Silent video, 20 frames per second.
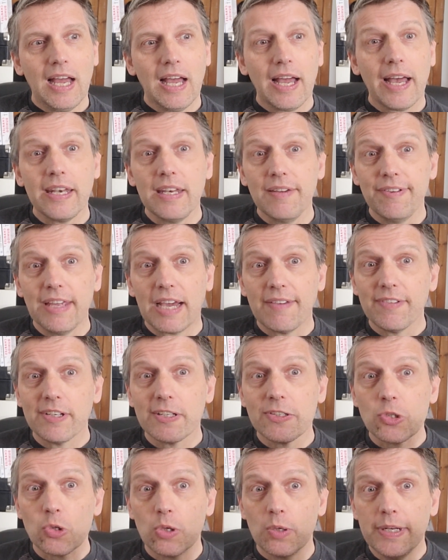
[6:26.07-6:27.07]
And if you haven't
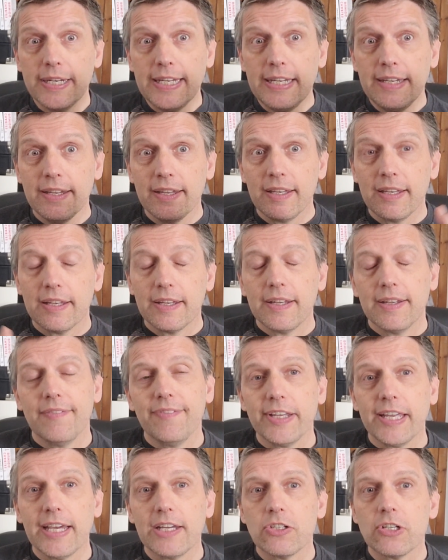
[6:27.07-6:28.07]
done so already,
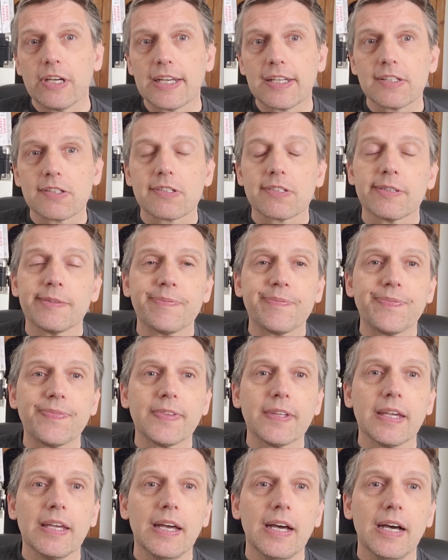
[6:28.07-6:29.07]
if you get a chance,
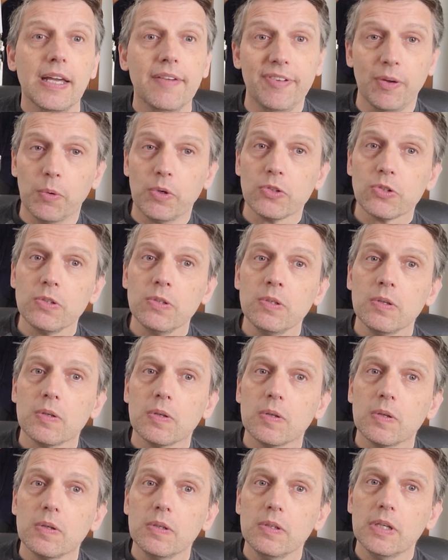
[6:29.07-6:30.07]
if you want to,
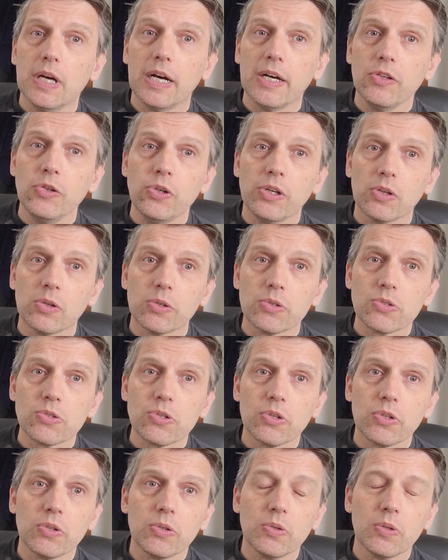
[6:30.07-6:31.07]
you can
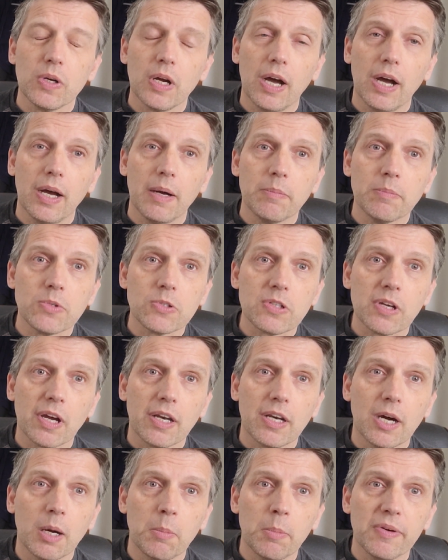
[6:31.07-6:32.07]
also
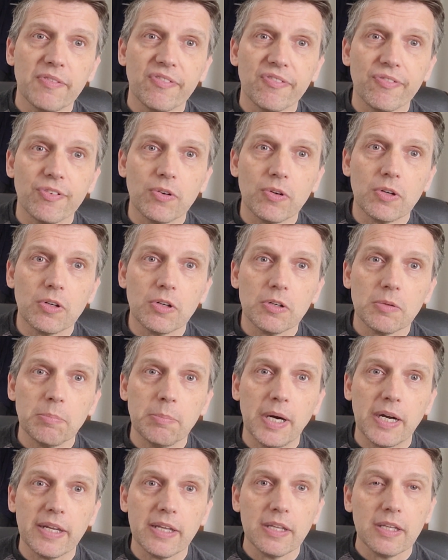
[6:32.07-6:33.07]
sign up for
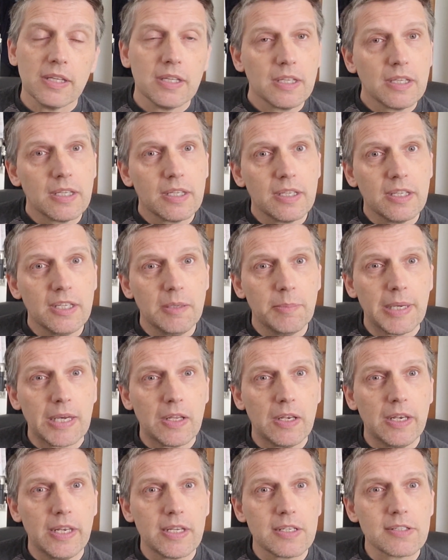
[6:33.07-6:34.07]
my
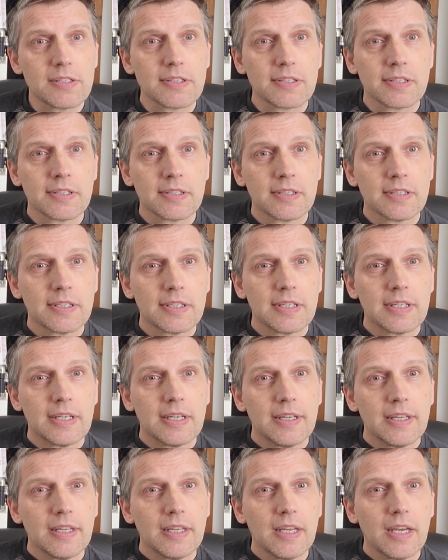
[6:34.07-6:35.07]
email list,
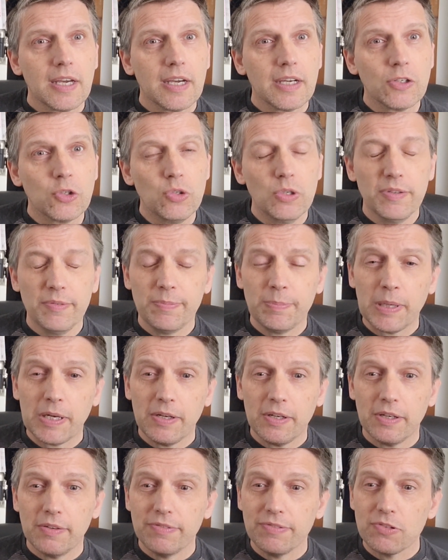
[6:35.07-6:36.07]
a group
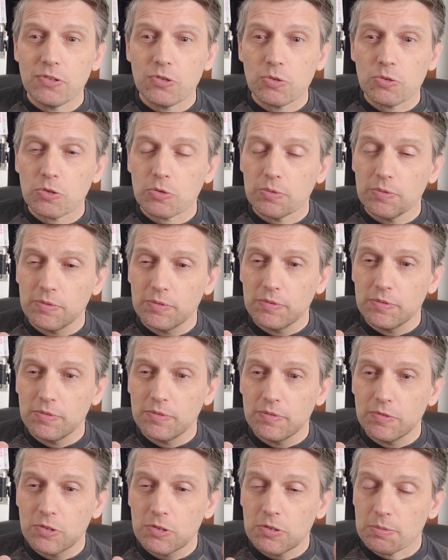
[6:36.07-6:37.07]
of
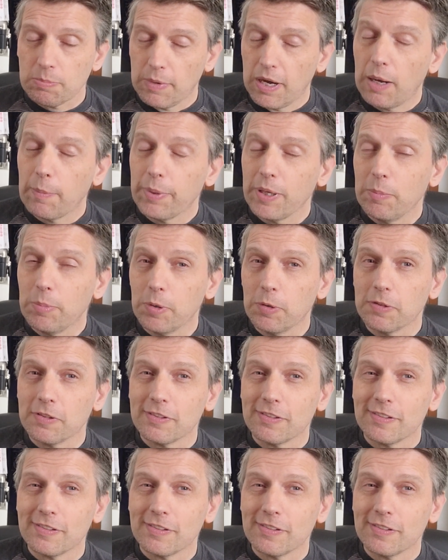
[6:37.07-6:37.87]
smart people